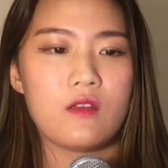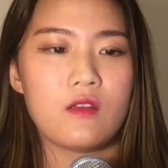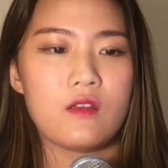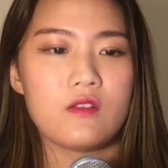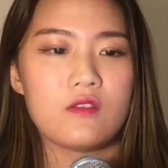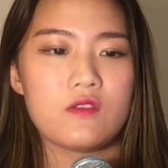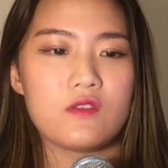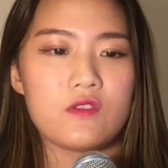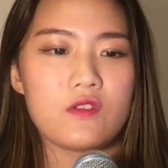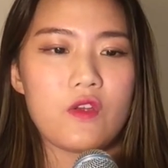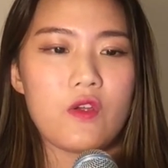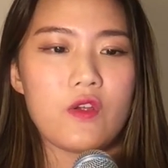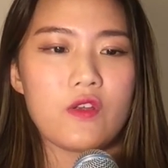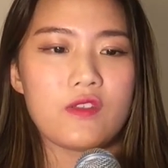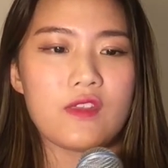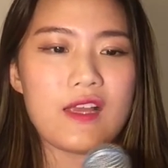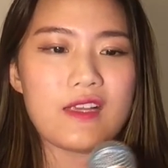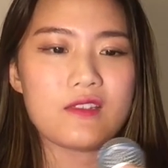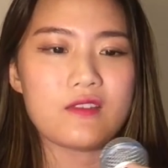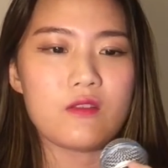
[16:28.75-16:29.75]
So
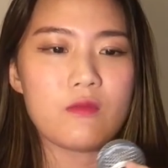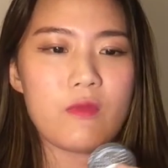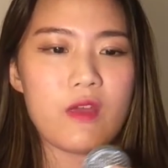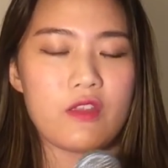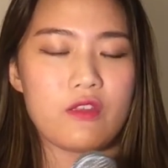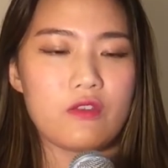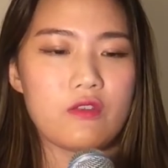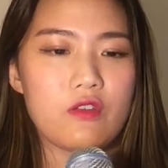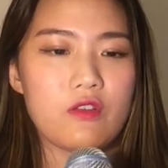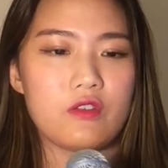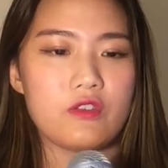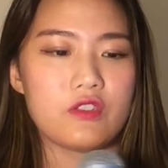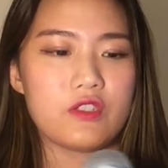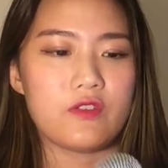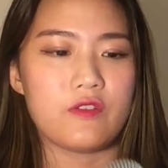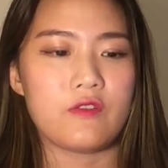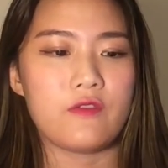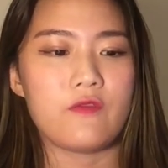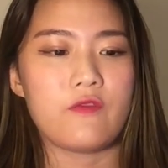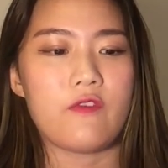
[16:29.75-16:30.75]
that's the
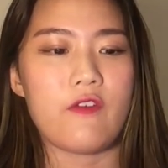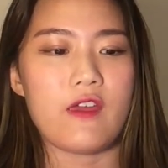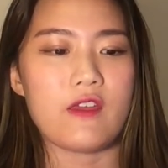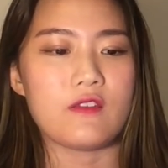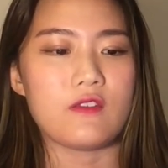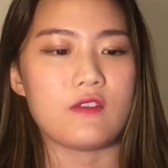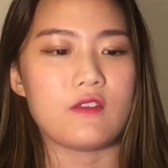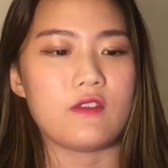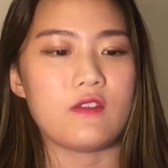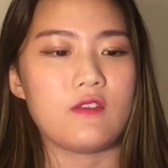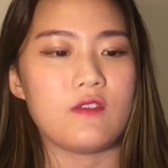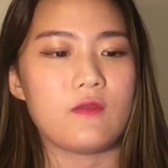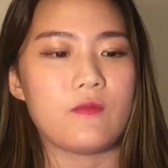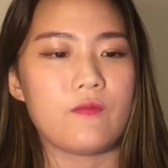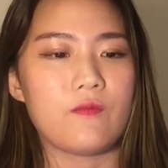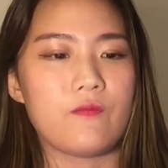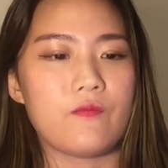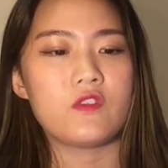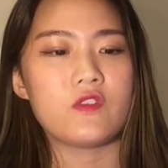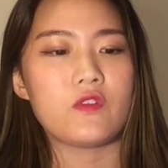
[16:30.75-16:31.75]
methodology phases.
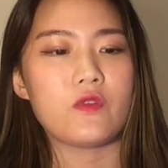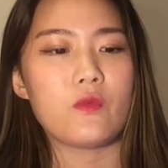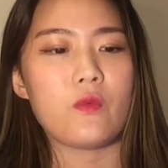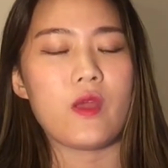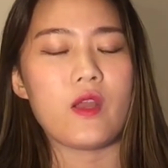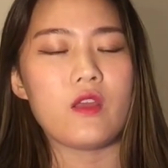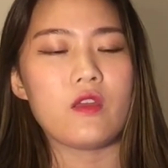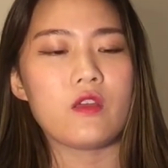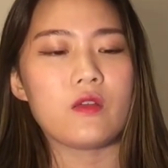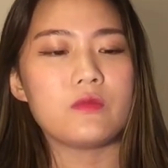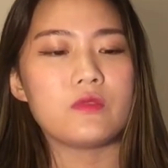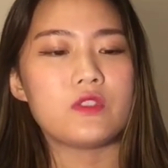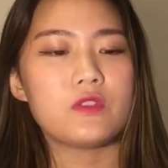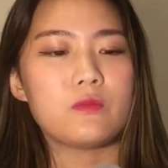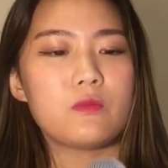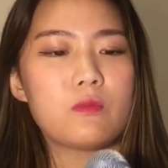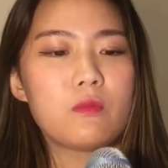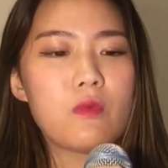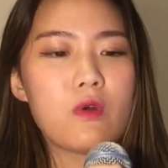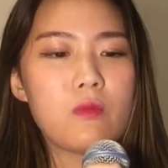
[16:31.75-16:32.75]
So when it comes to
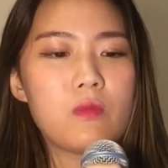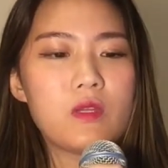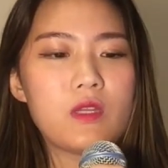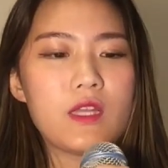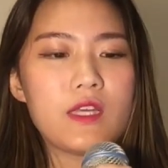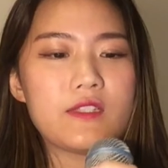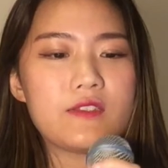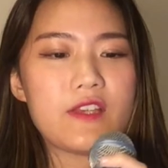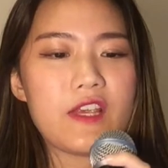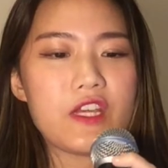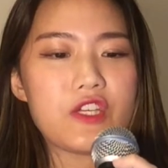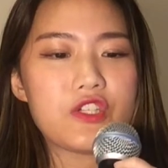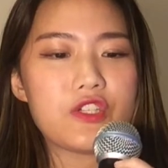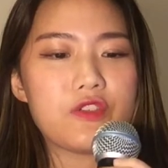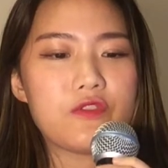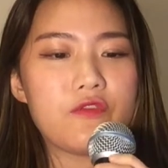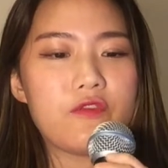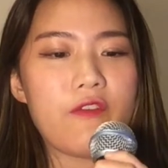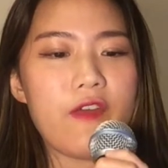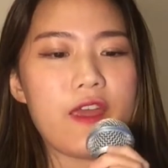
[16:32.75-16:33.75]

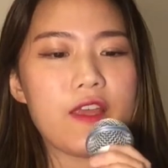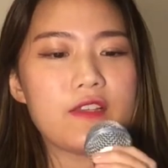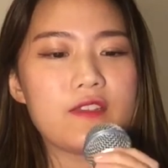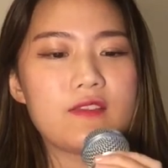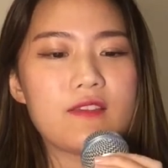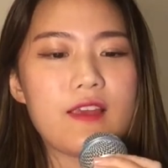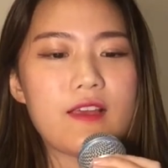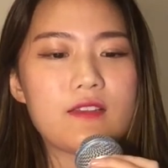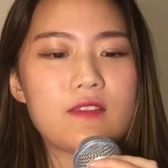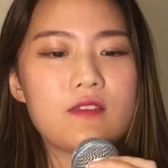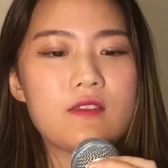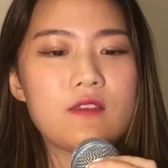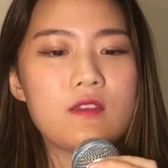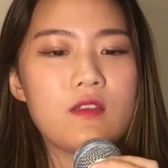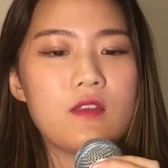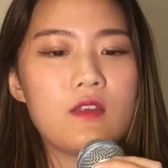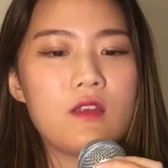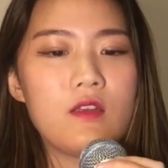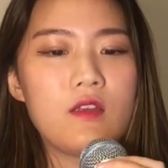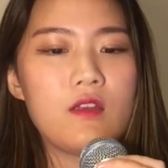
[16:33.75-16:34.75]
mobilization phase, that's
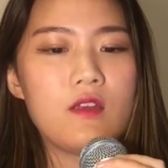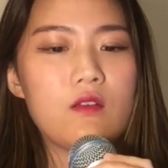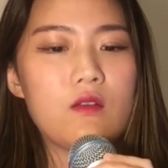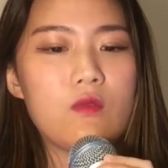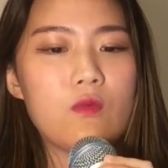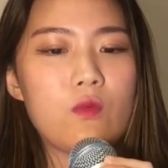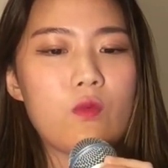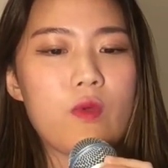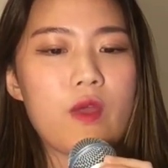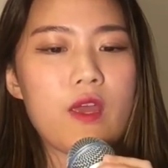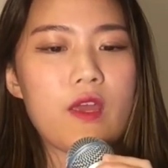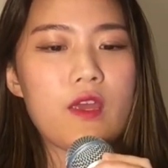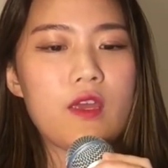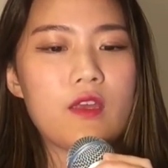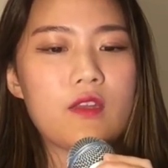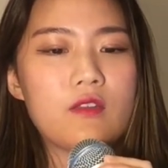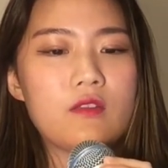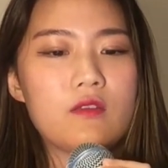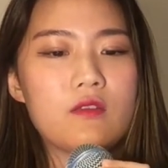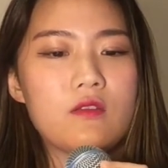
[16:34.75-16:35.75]

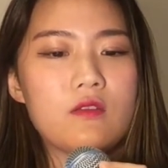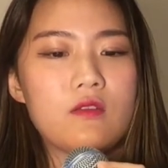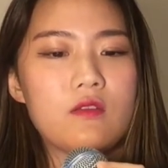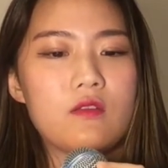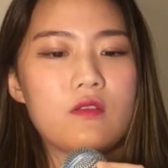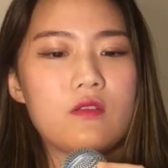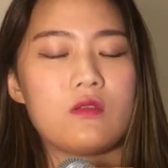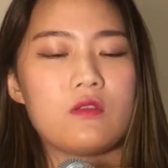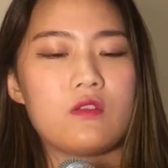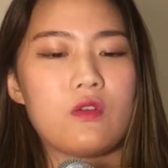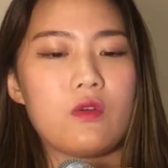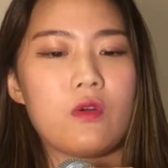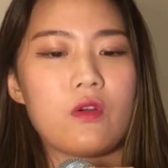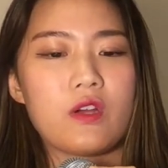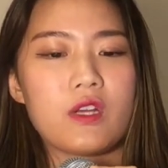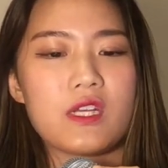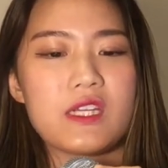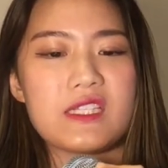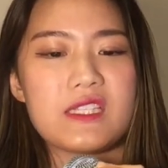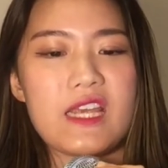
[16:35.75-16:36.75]
when the
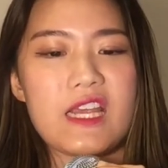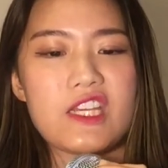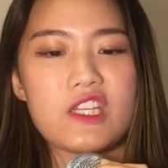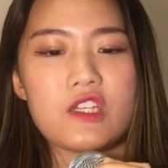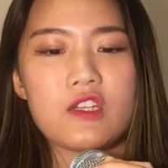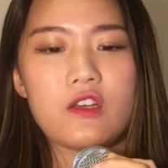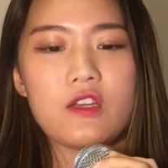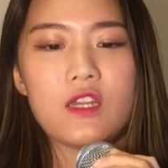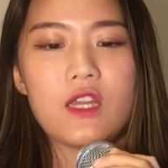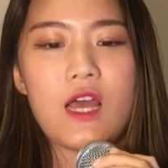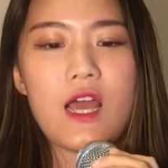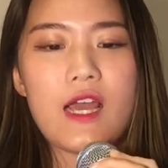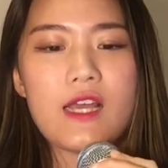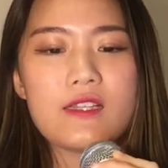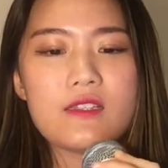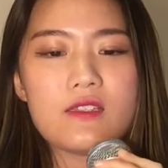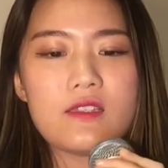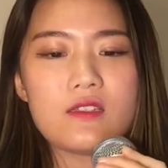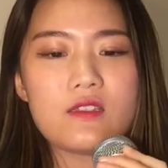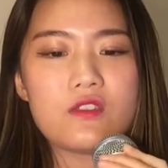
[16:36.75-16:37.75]
organization
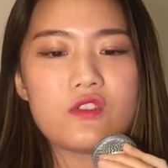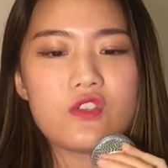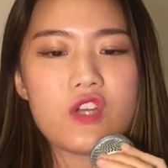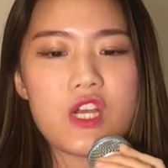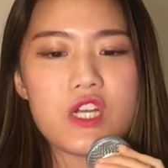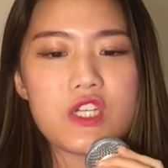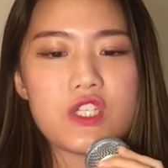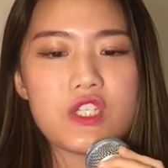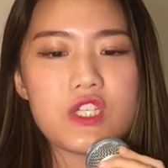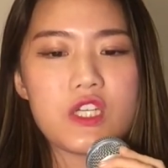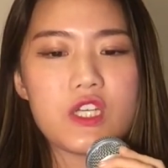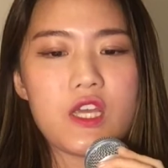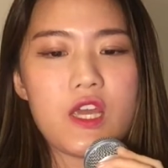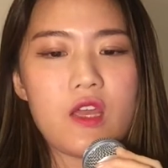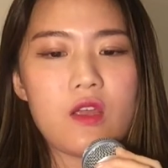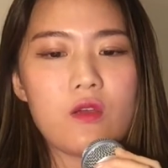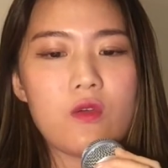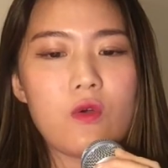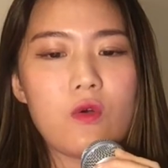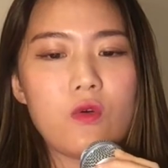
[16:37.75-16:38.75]
aligns its strategy
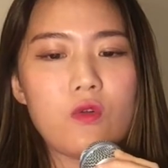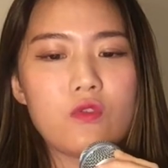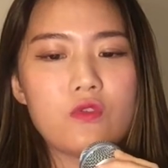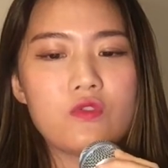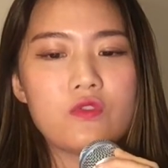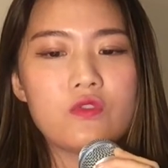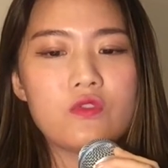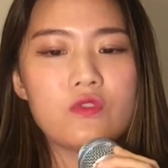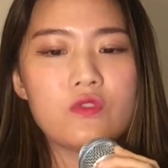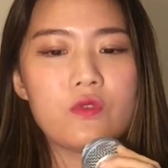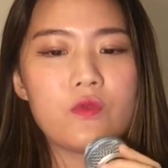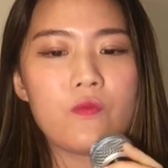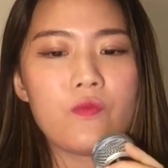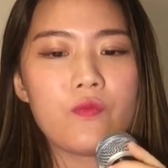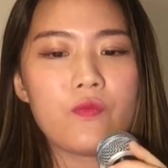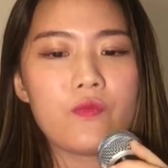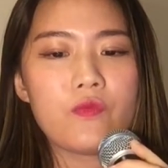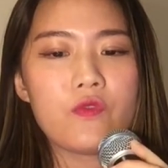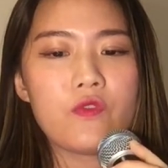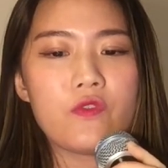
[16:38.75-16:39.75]
and goals
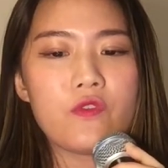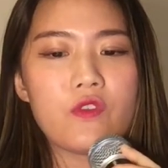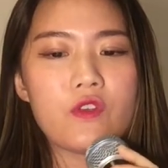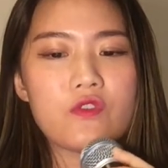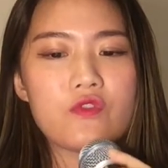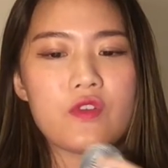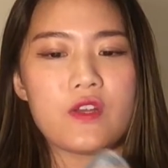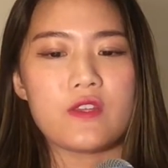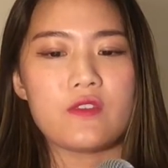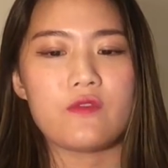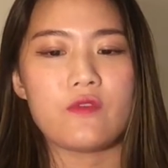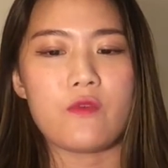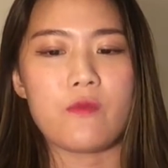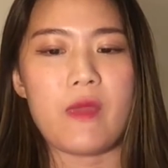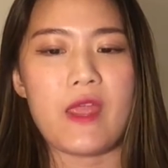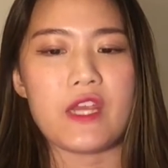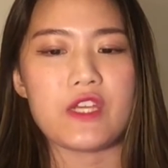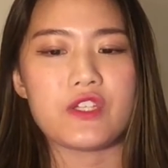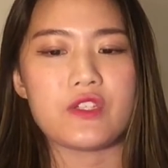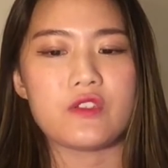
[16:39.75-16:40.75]
to the
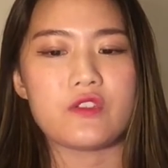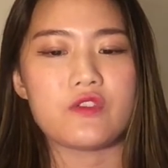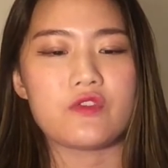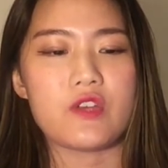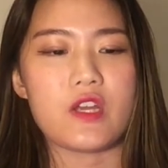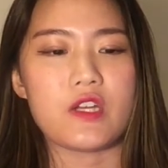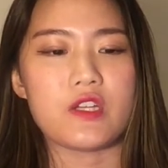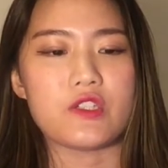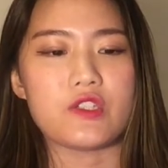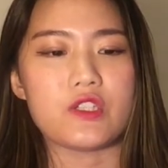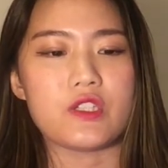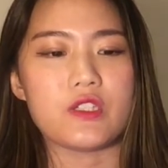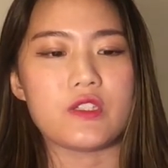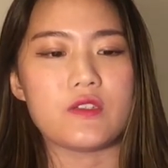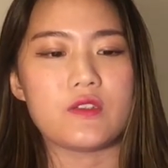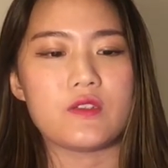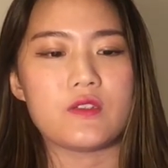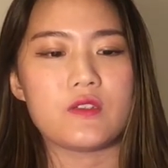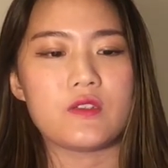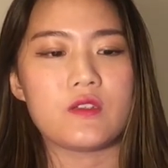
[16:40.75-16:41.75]
transformation
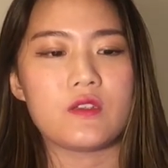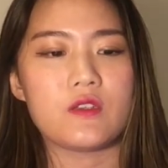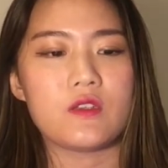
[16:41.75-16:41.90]
strategies